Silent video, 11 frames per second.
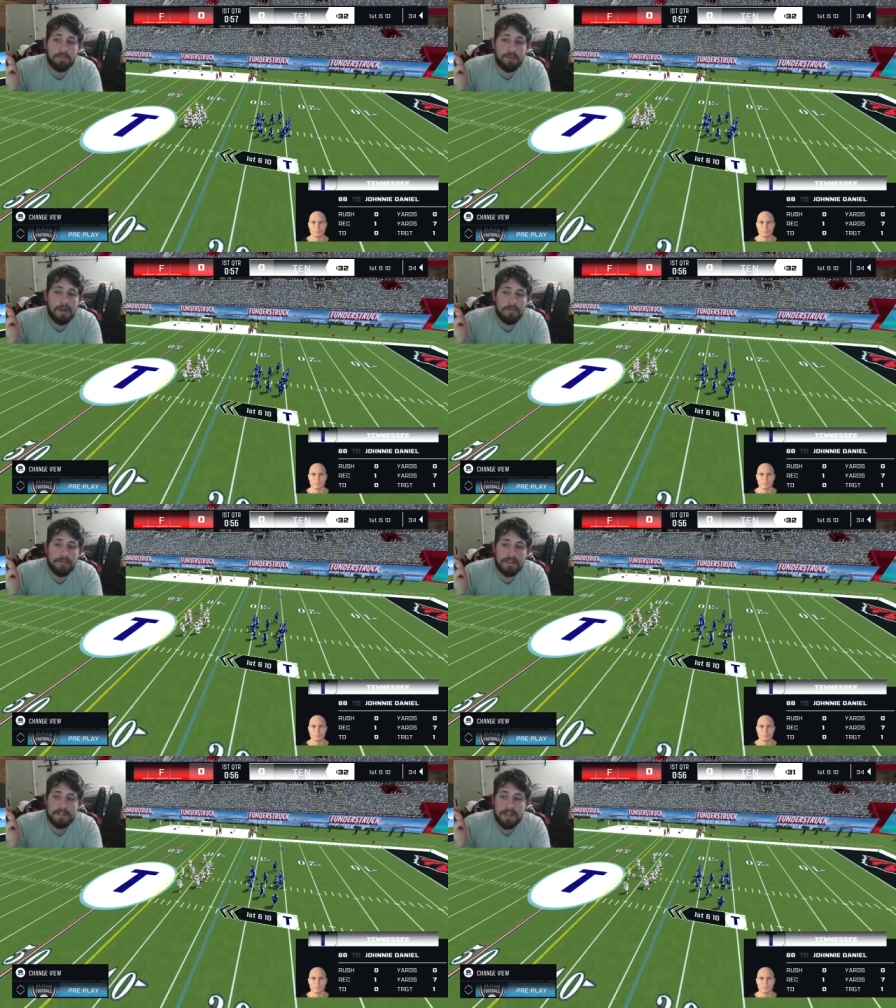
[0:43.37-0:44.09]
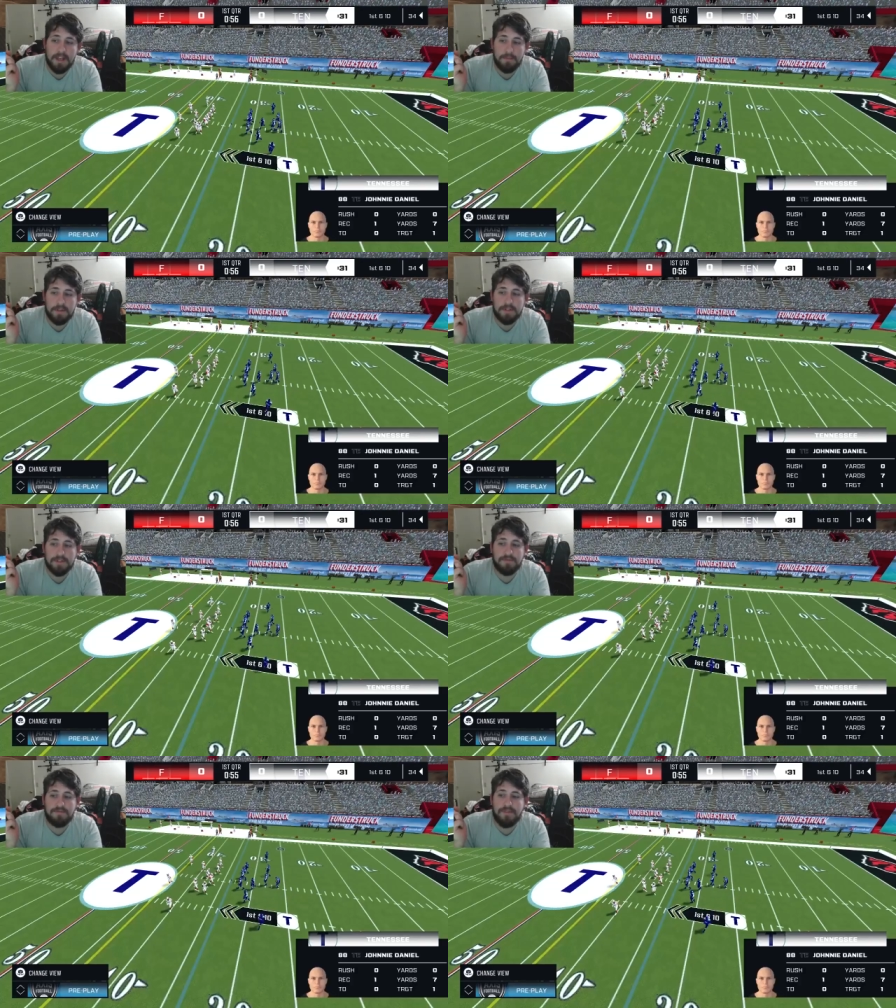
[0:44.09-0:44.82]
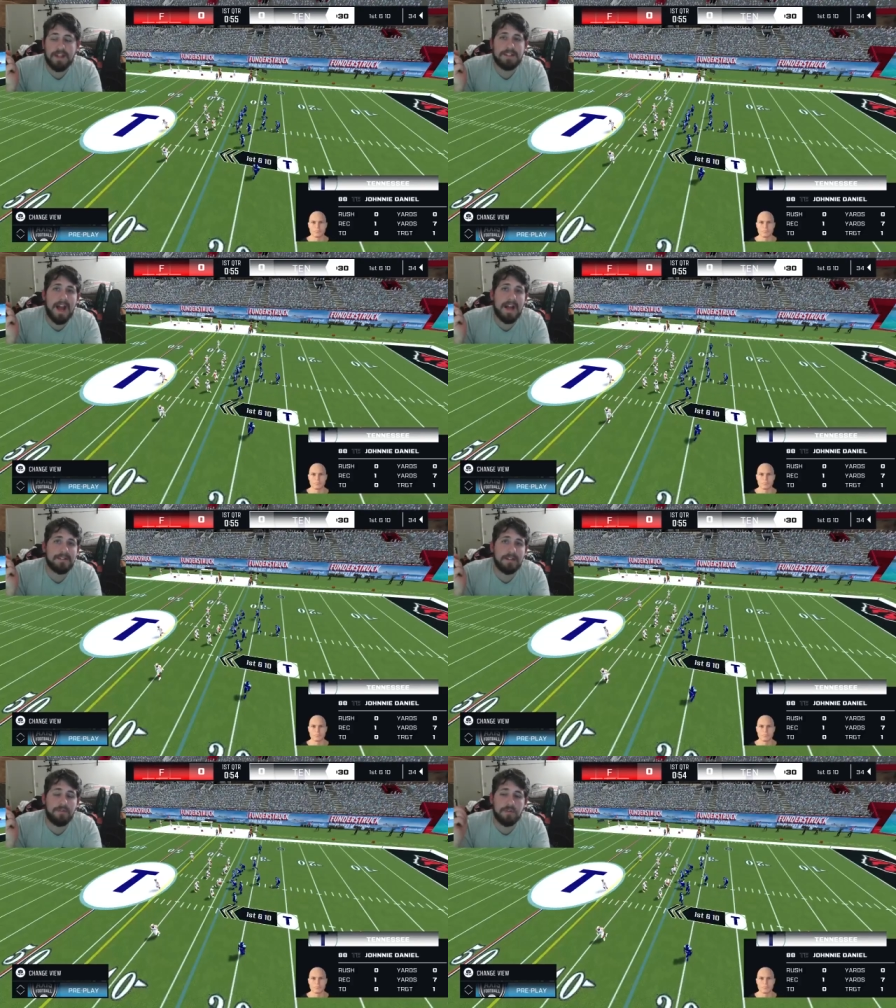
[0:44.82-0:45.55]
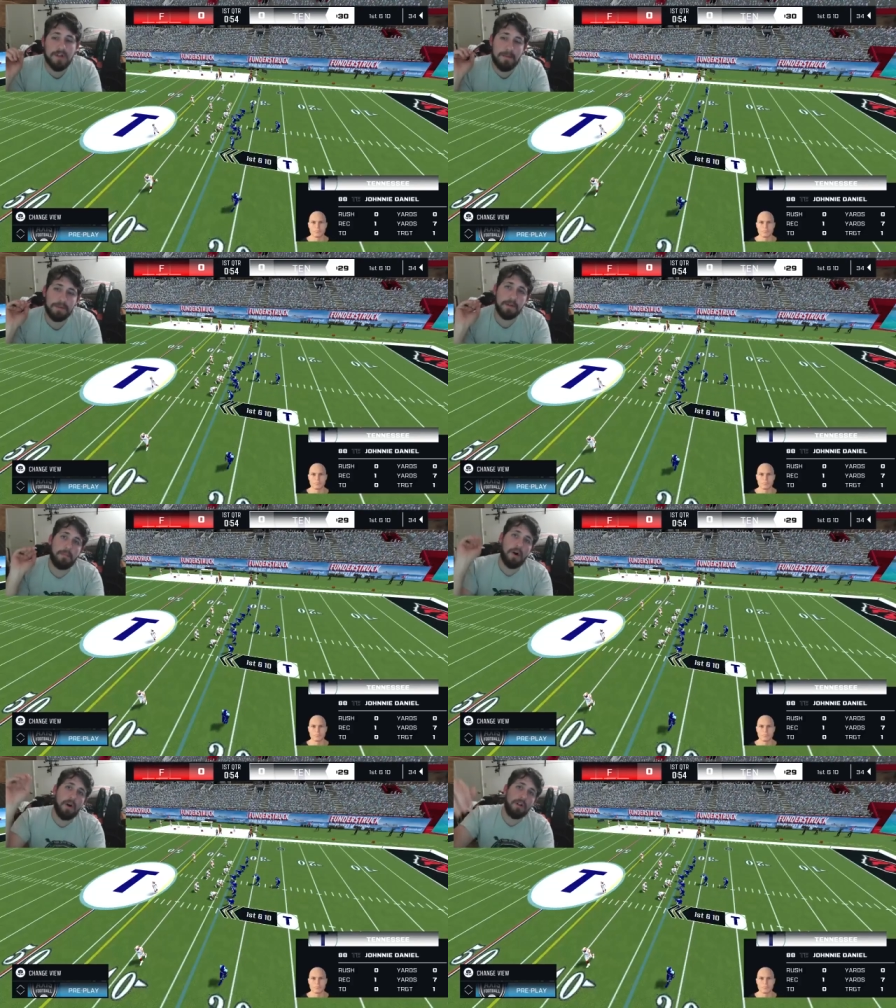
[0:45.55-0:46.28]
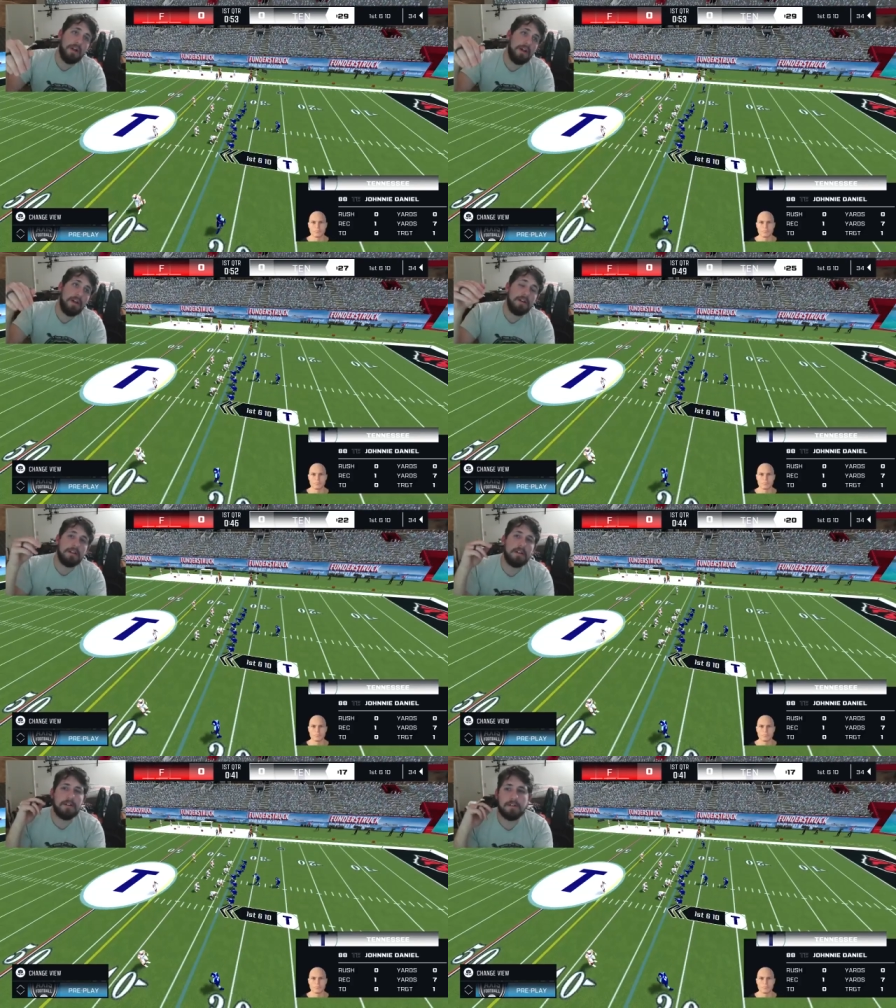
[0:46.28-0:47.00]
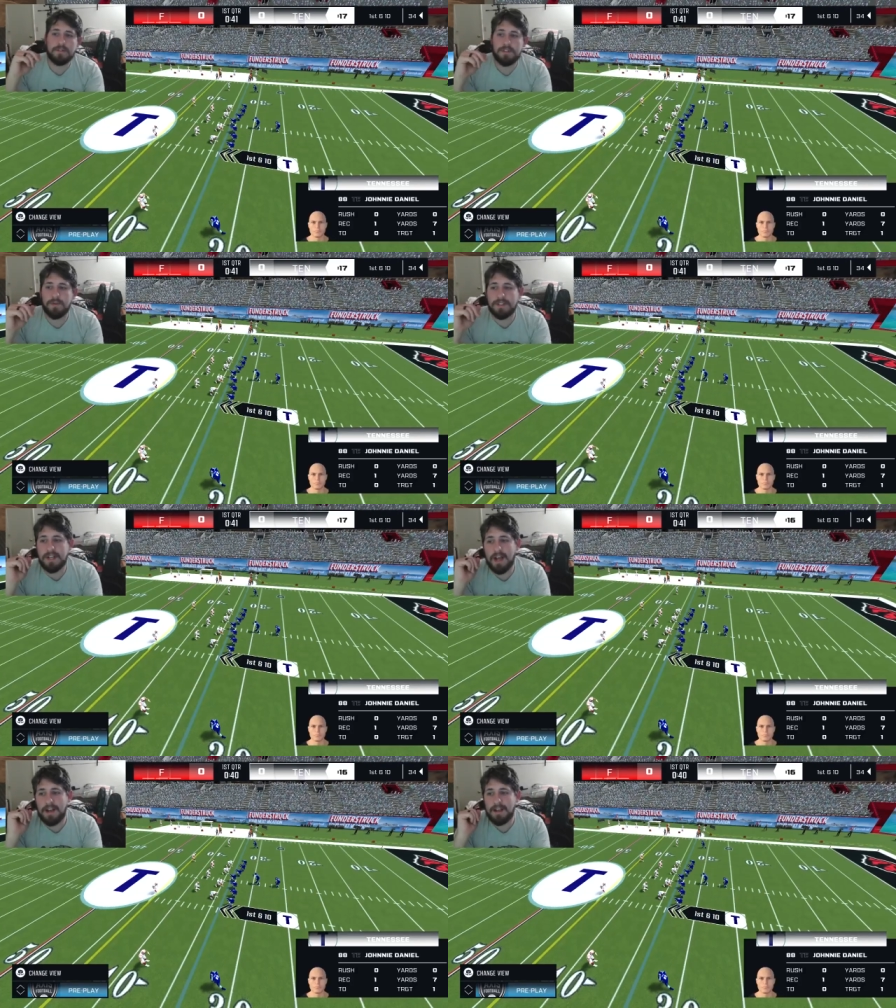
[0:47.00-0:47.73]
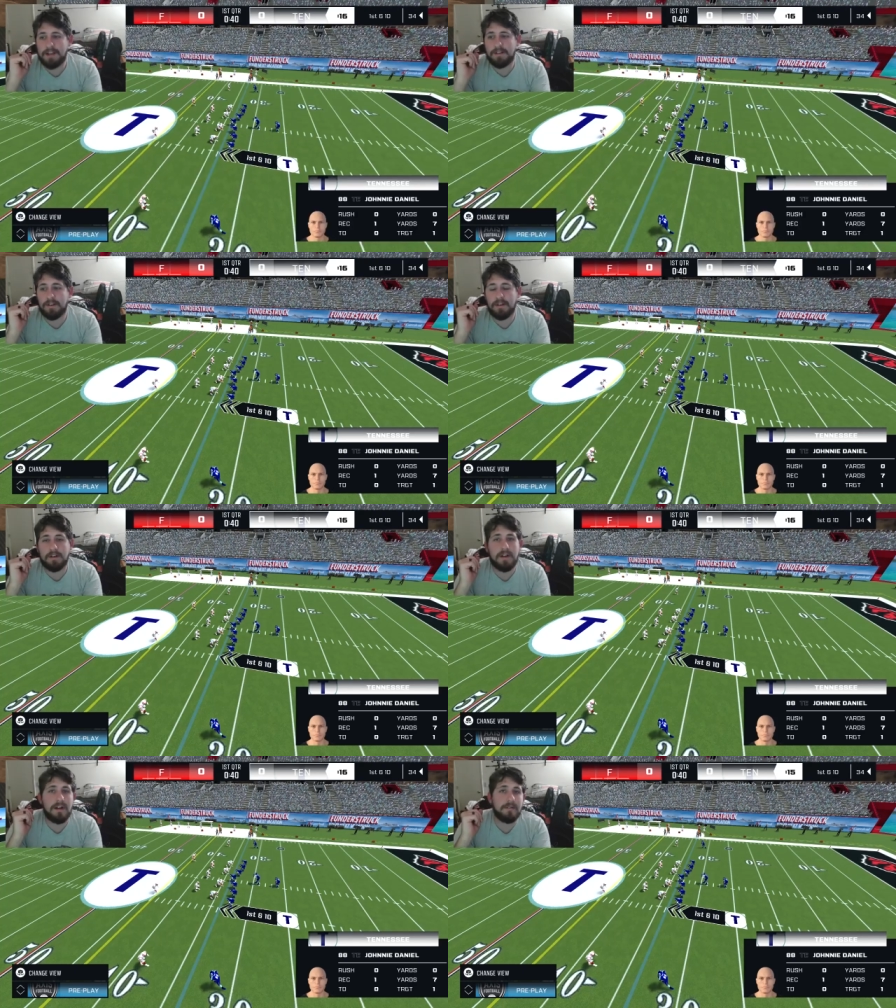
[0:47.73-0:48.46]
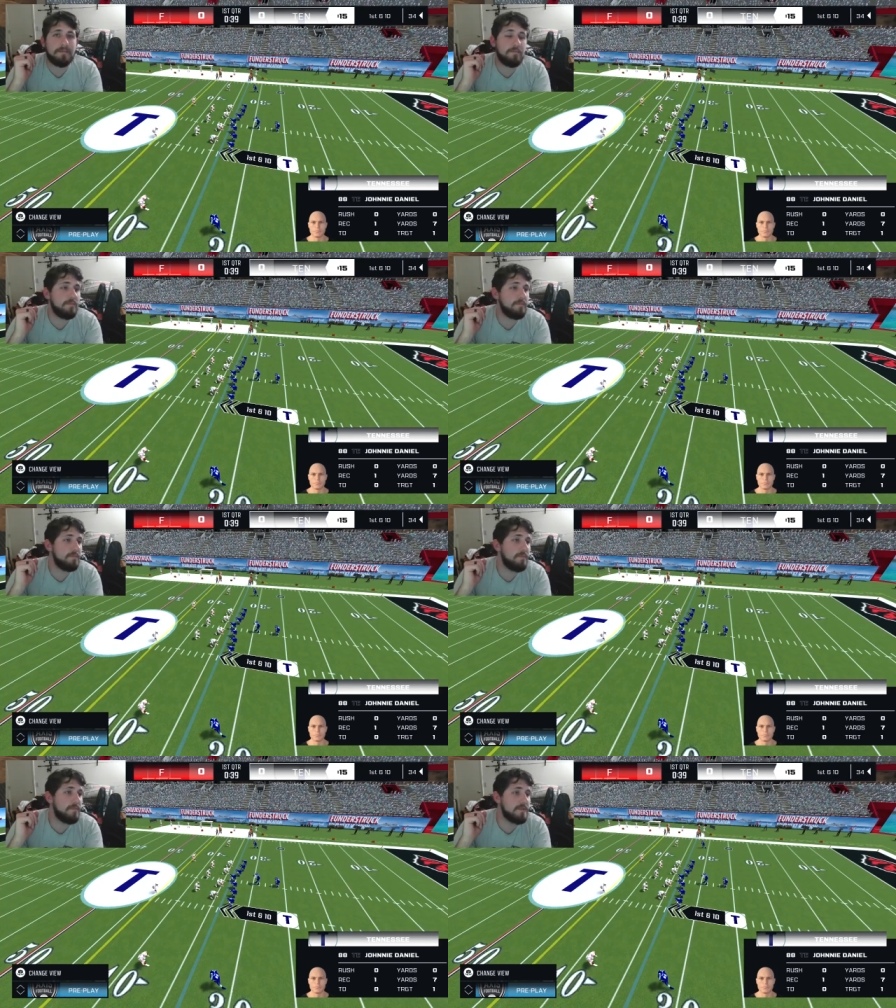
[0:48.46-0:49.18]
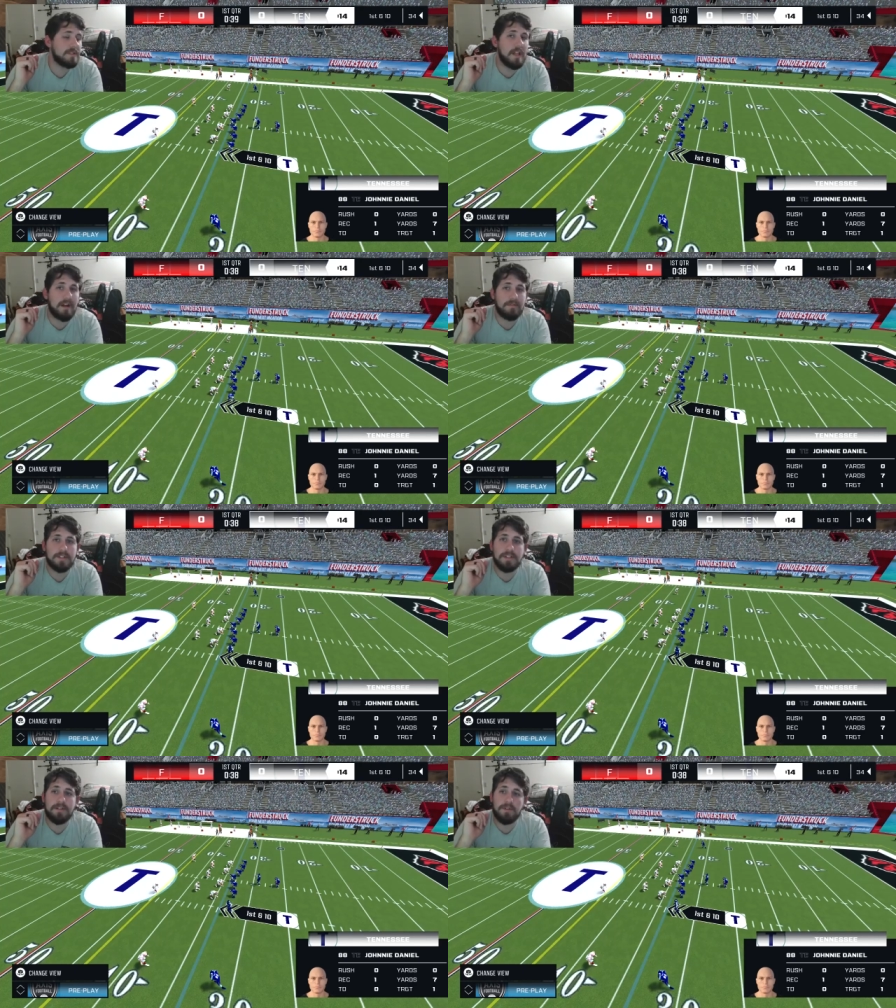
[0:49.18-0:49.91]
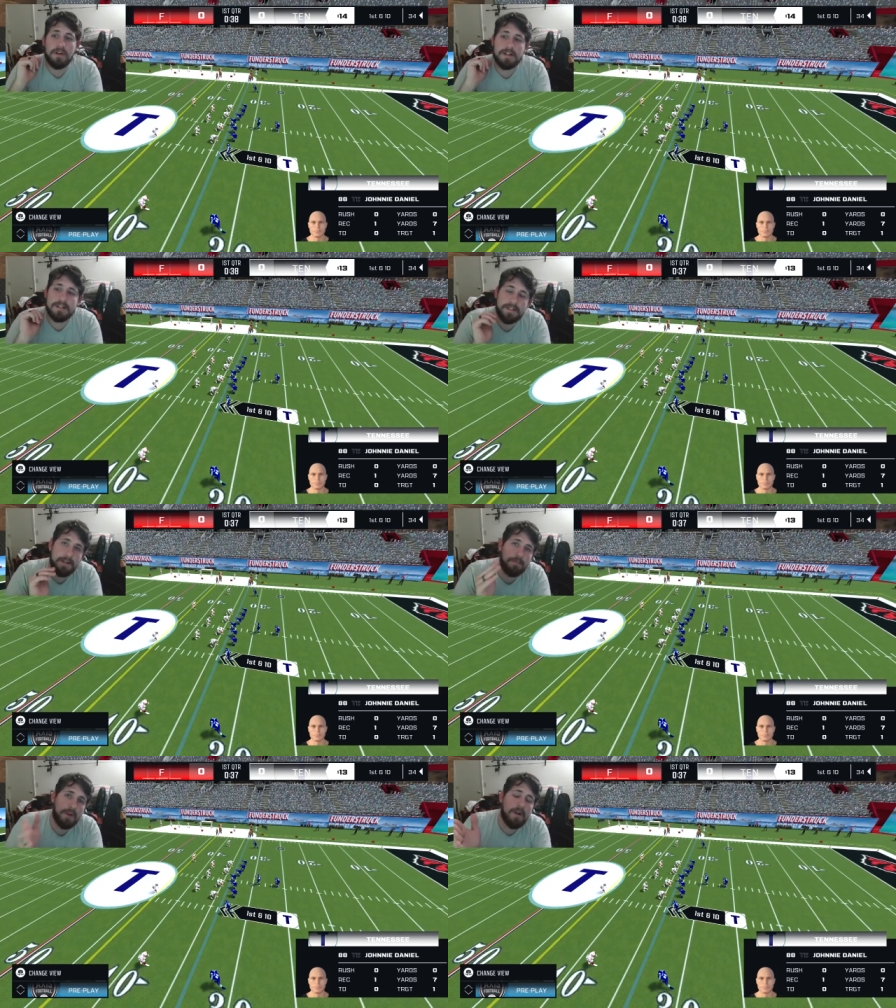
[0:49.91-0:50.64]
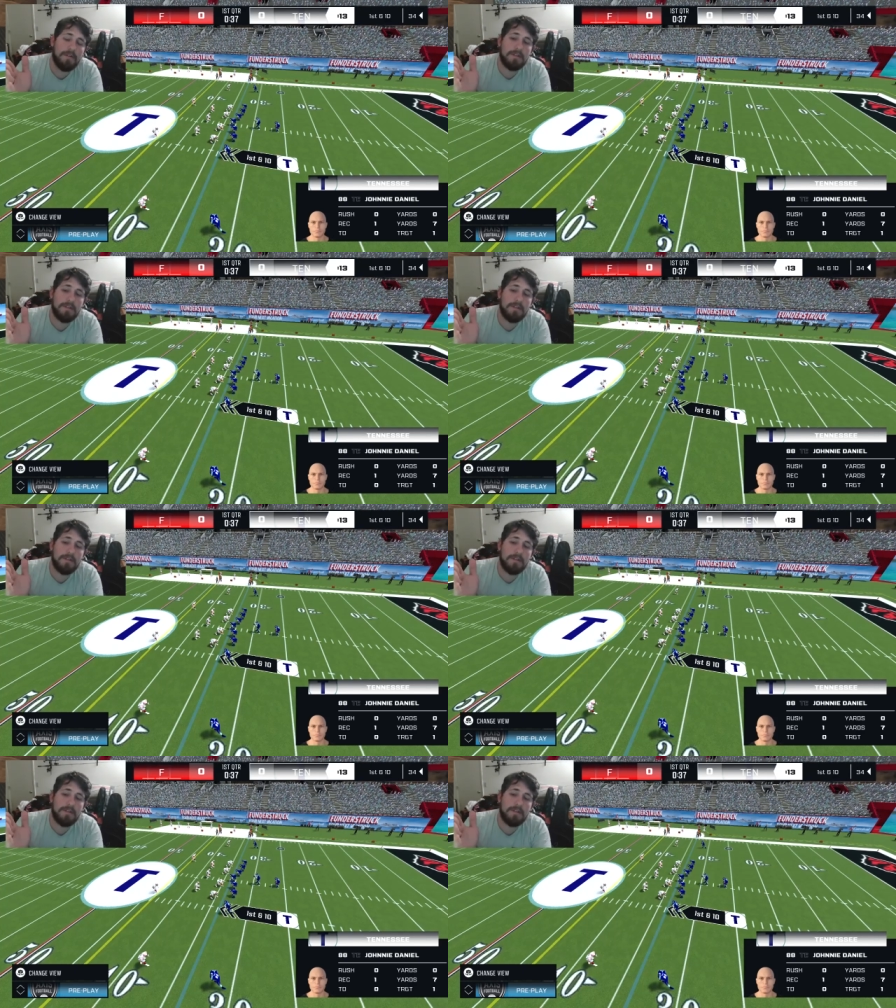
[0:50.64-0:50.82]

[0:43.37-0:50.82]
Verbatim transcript: problem in this game, which is fantastic for dropping the ball, you know, to a tight end or slot receiver on a seam route.